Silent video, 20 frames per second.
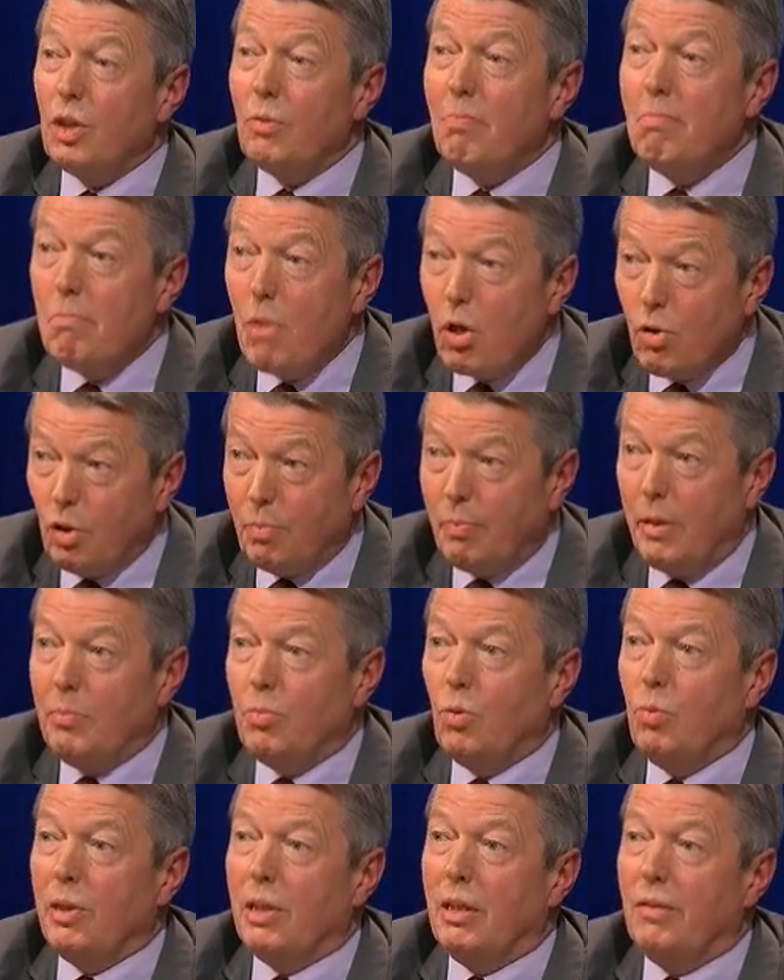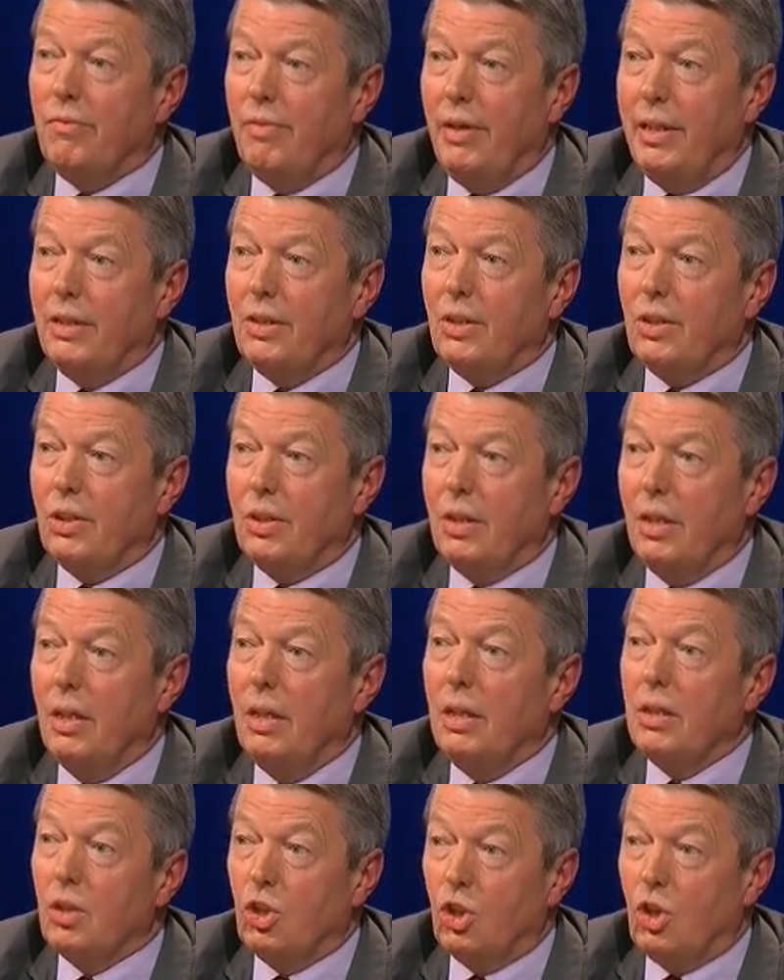which most people were convinced
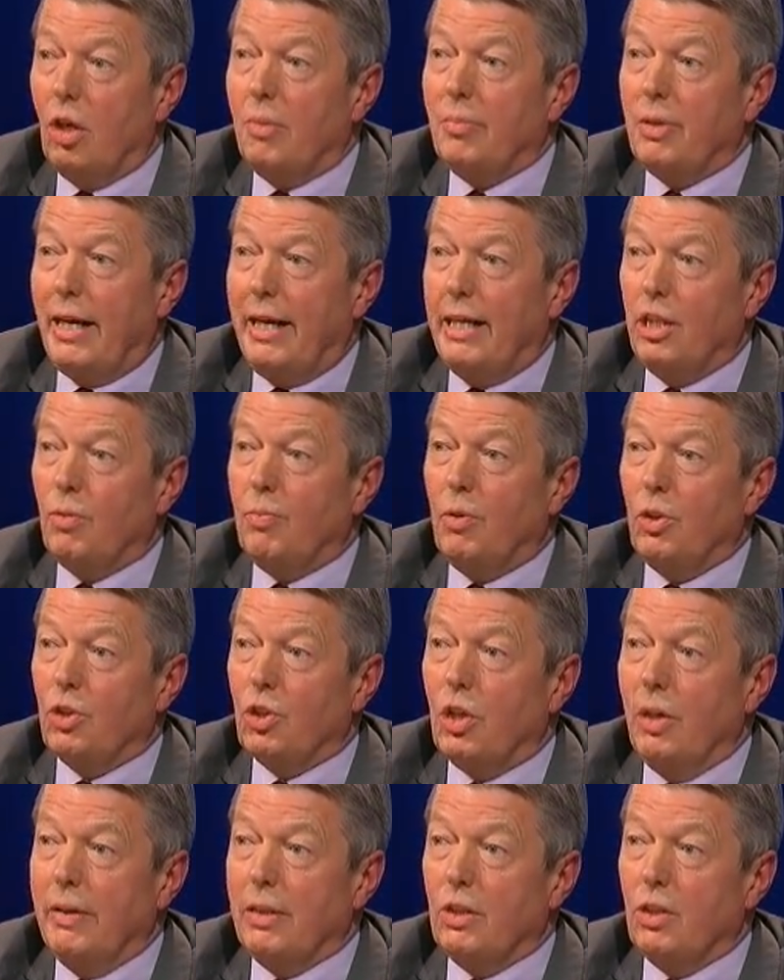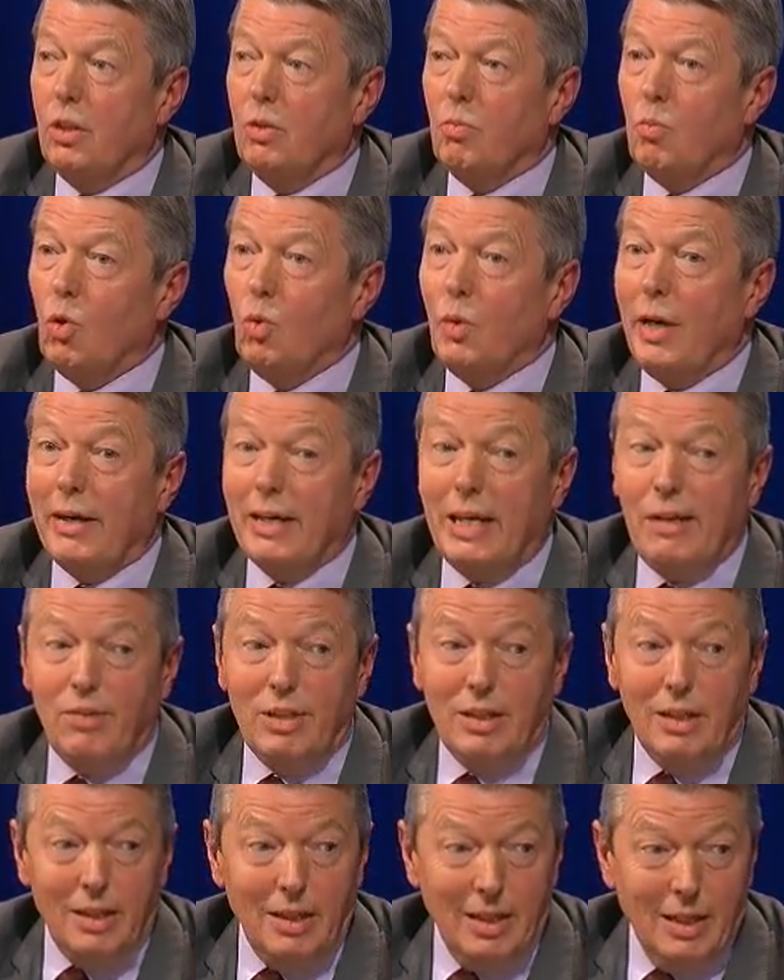stopped HBOS going to the wall. Now,
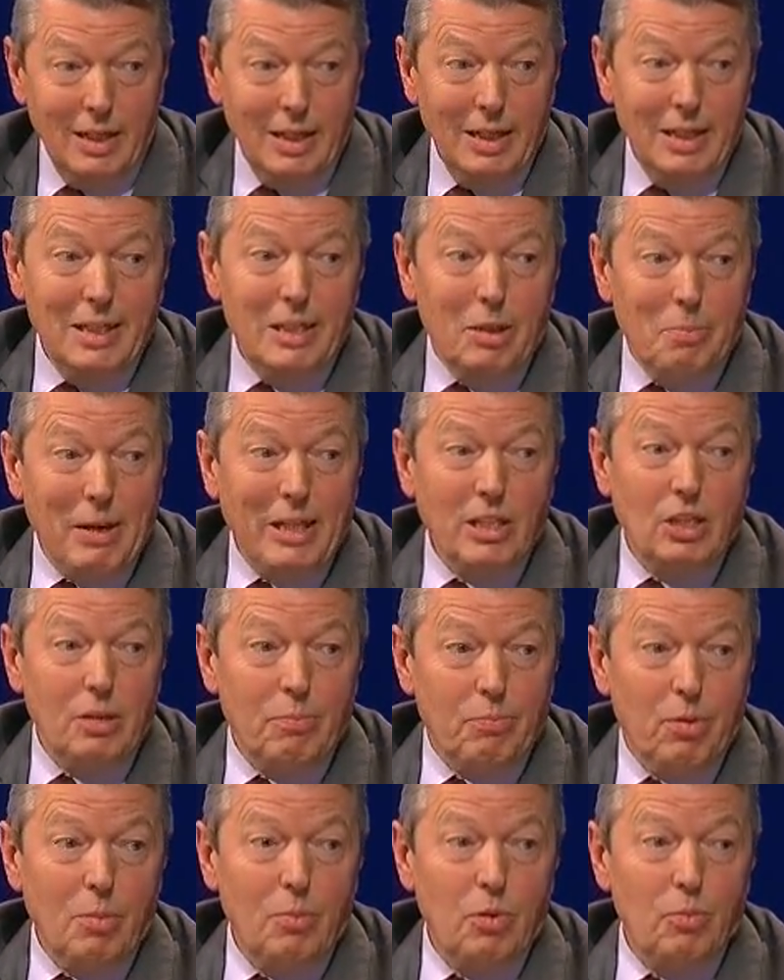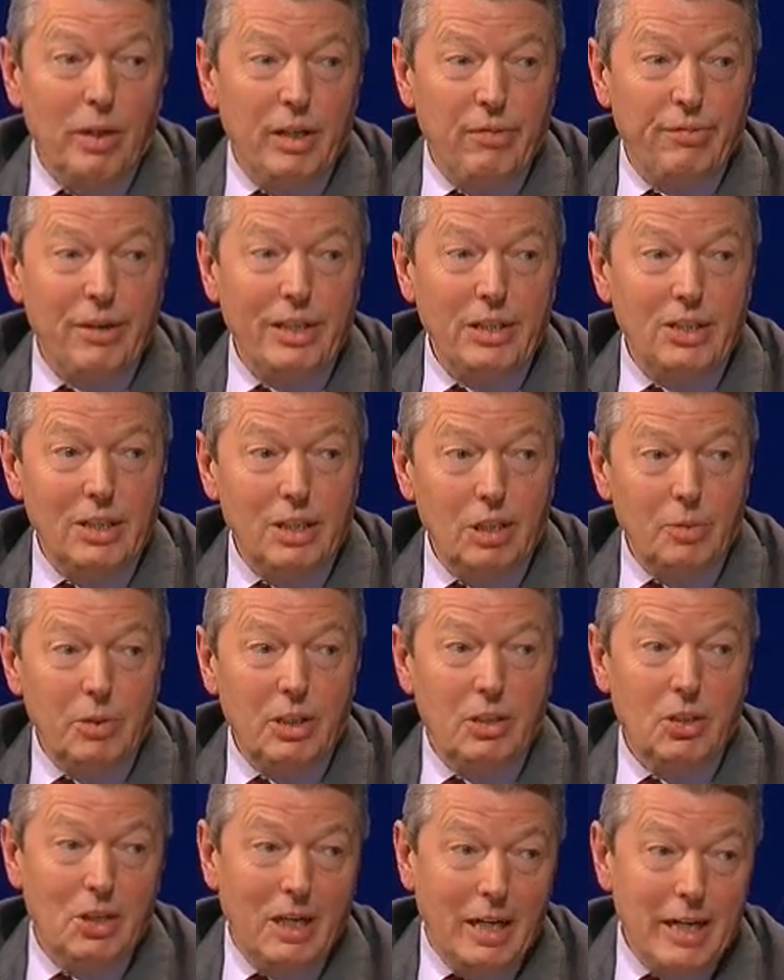given that the basic problem we're facing is
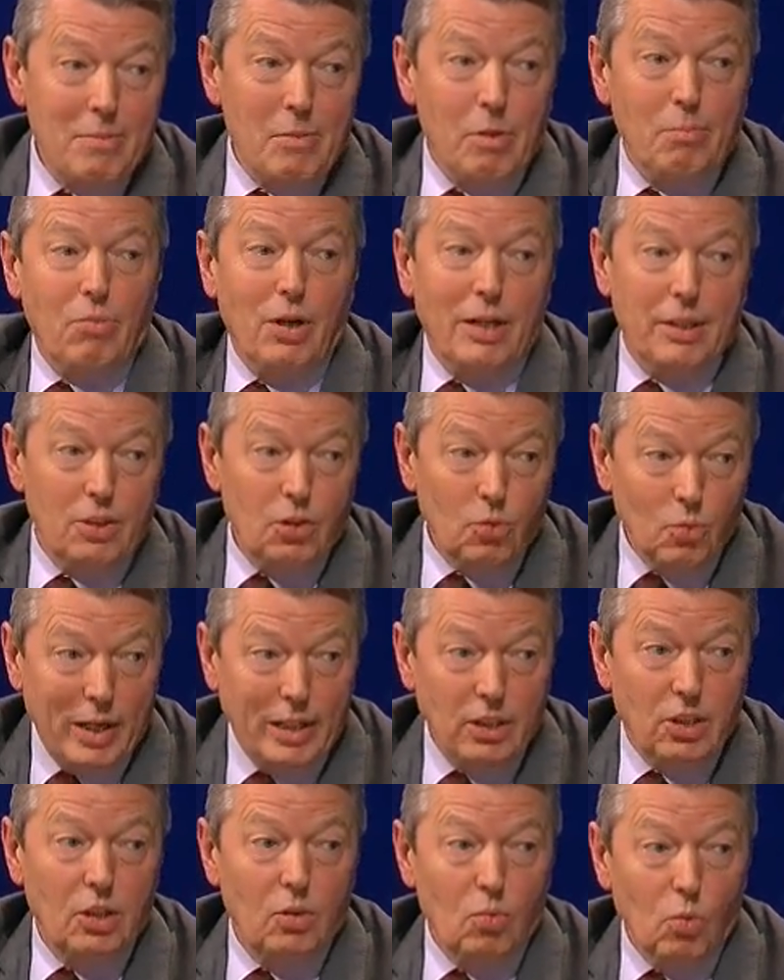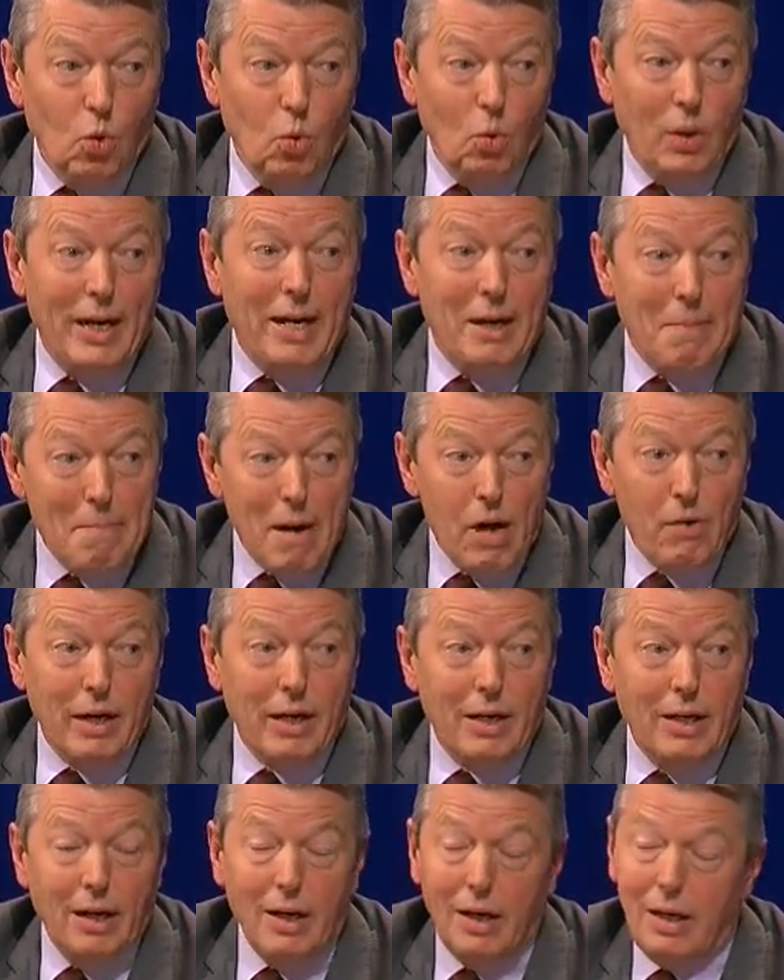because Lehman Brothers went to the wall in
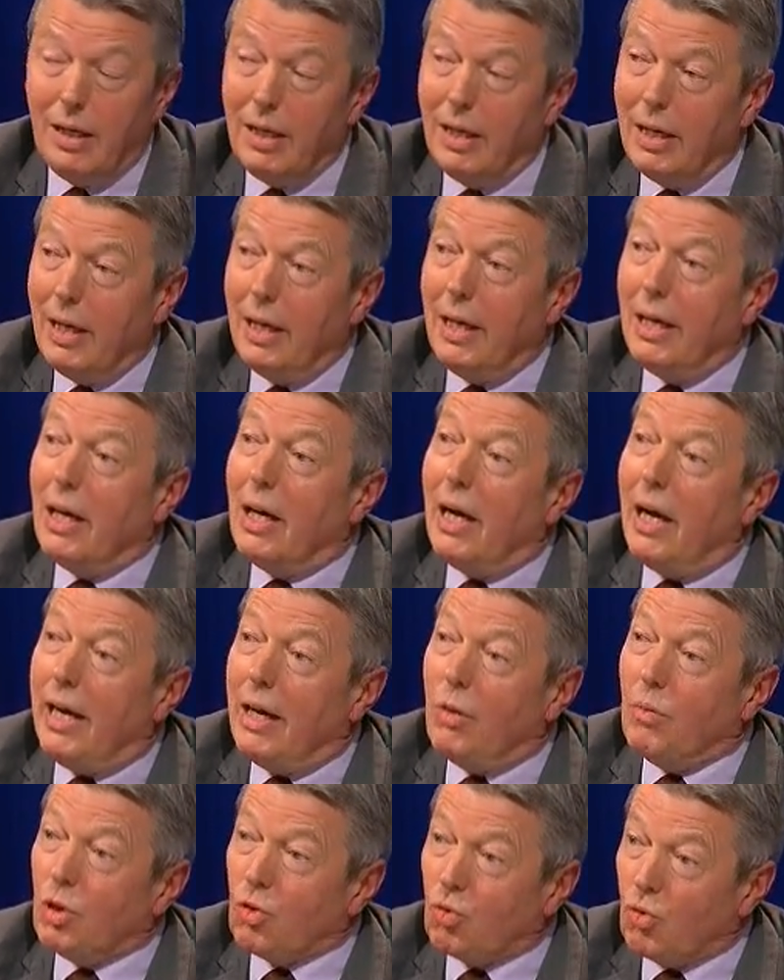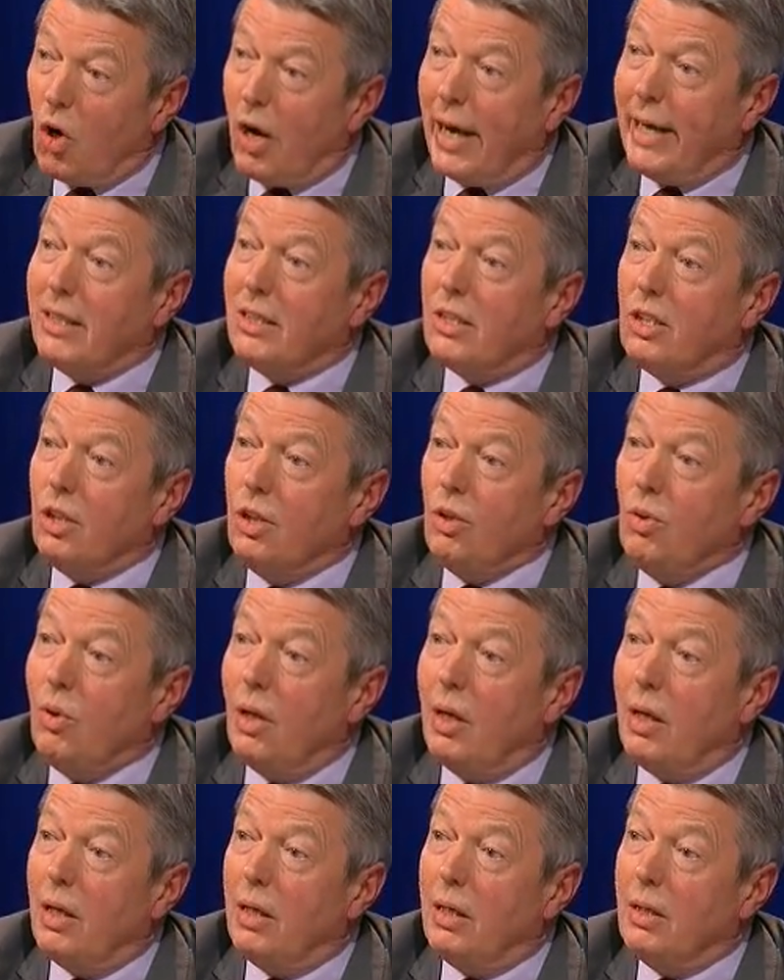America, it was right
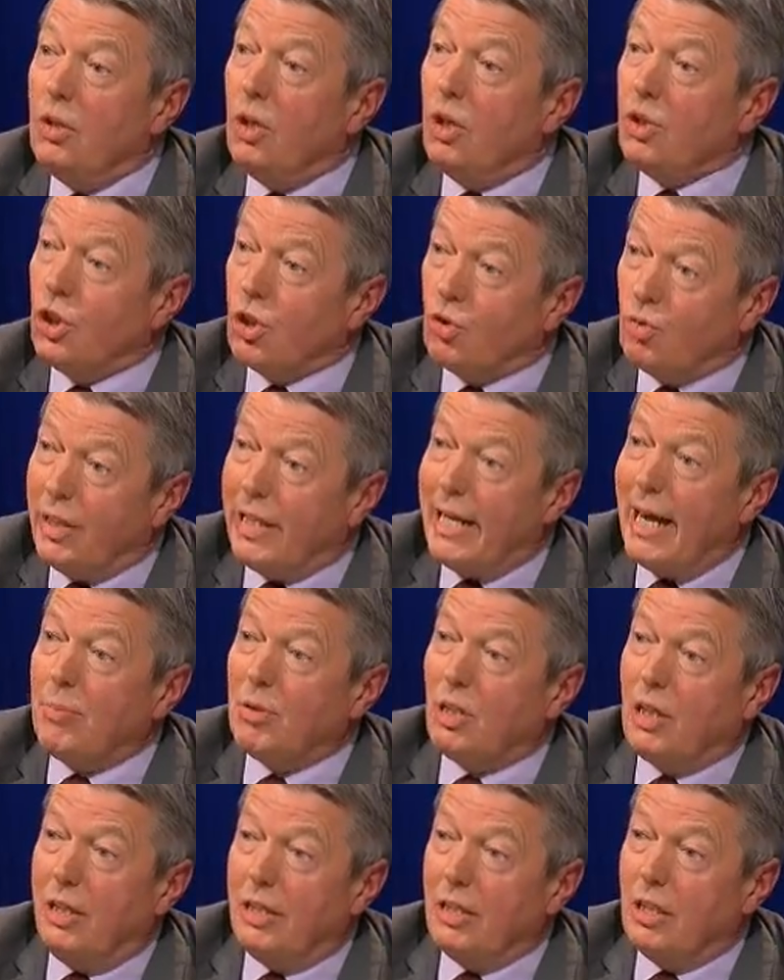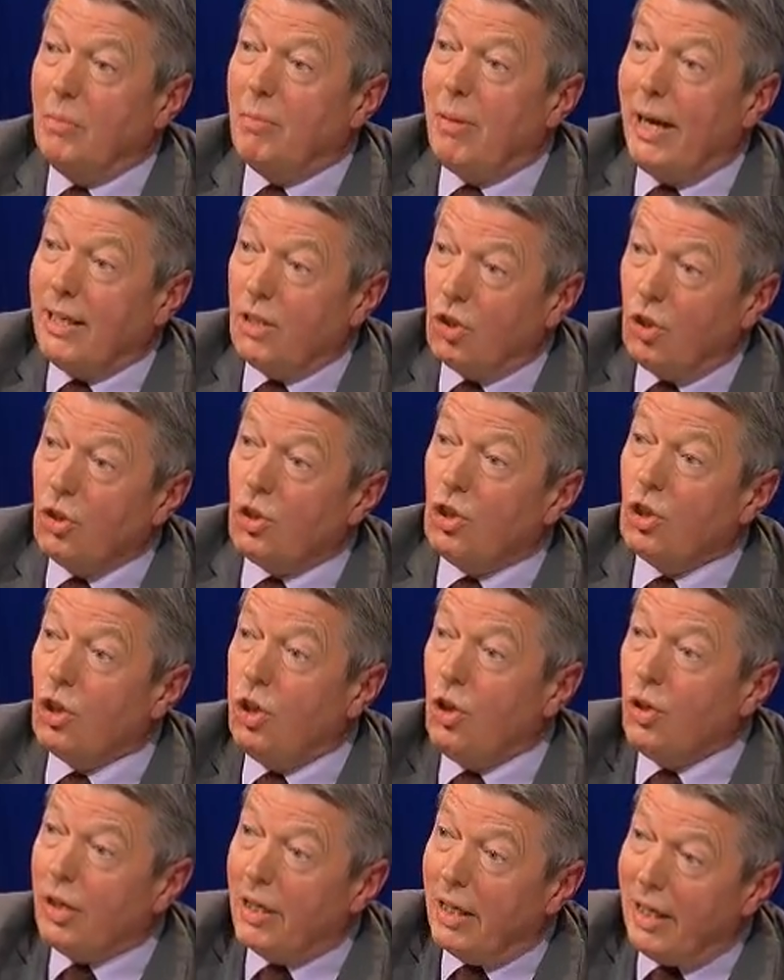to not just recapitalise the banks, not
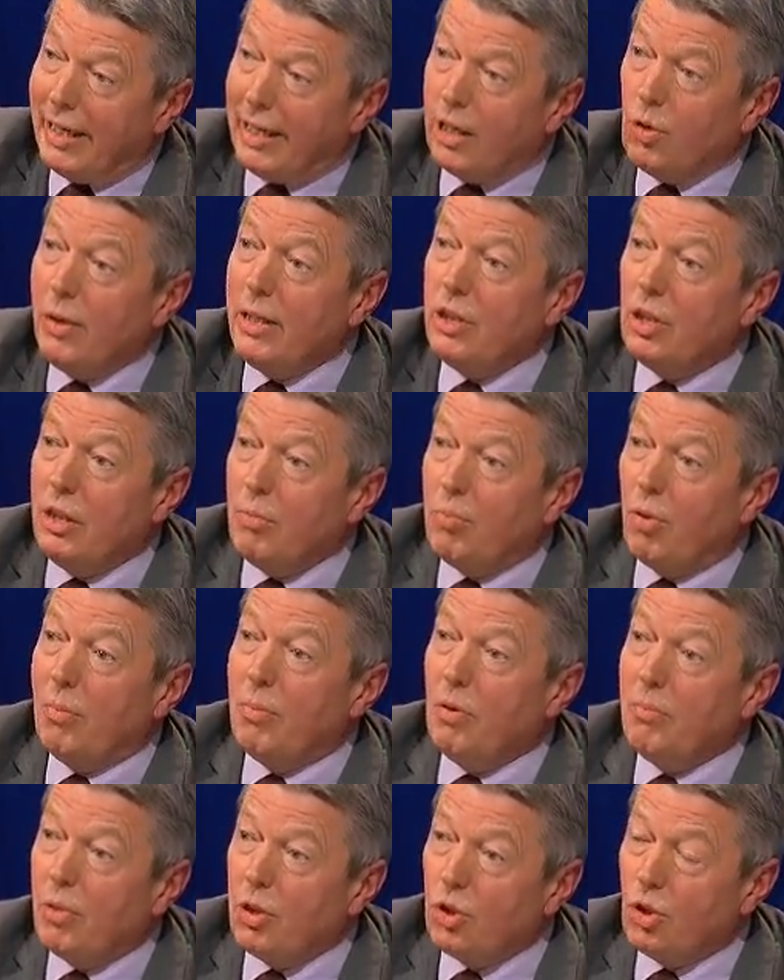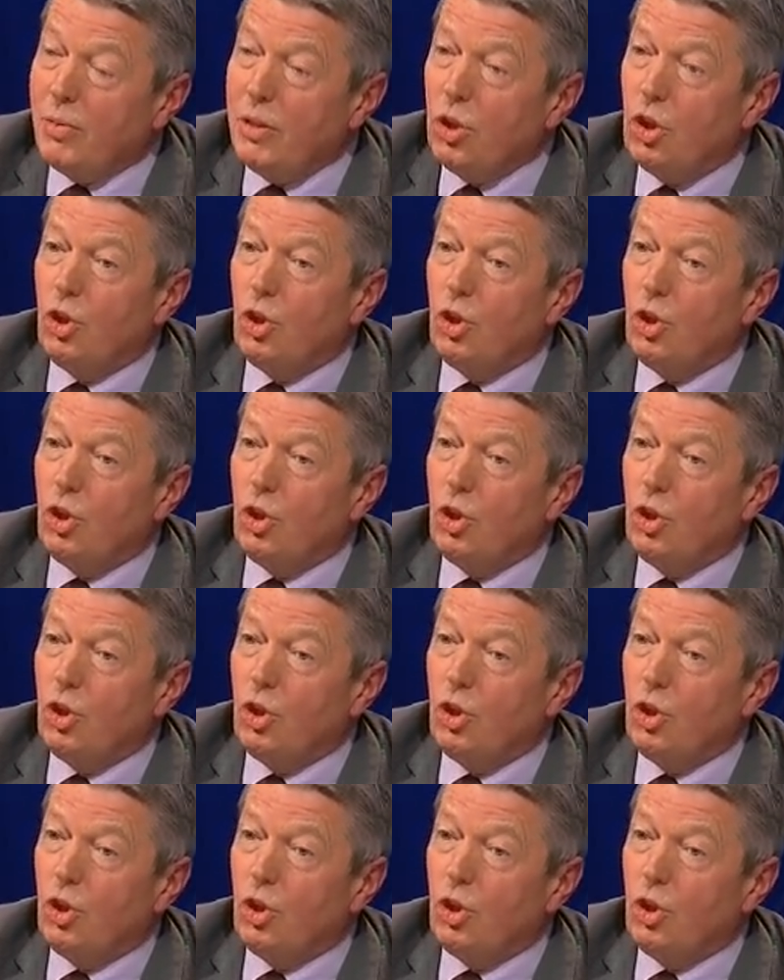just look at a liquidity problem, but to